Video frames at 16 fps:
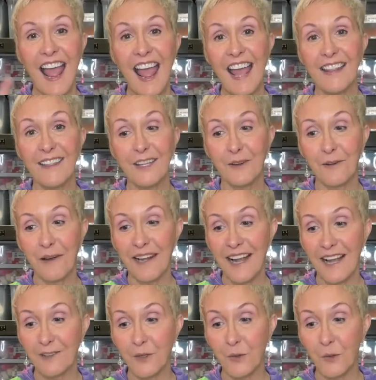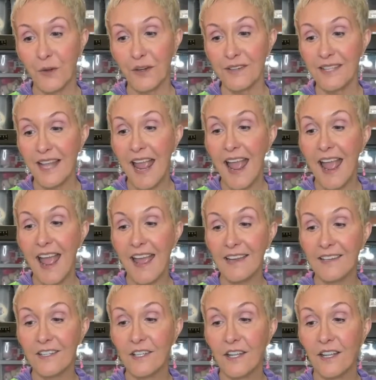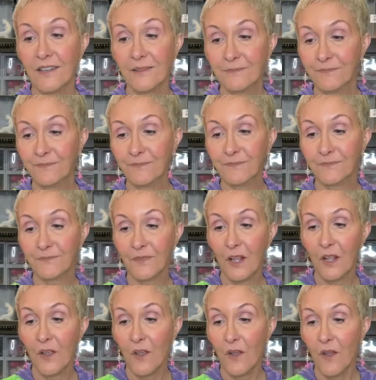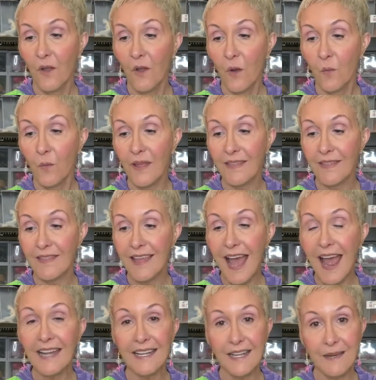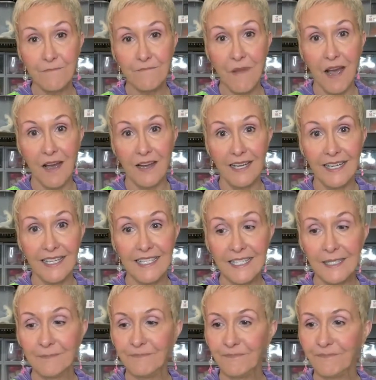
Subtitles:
and the great outdoors. And with that in mind,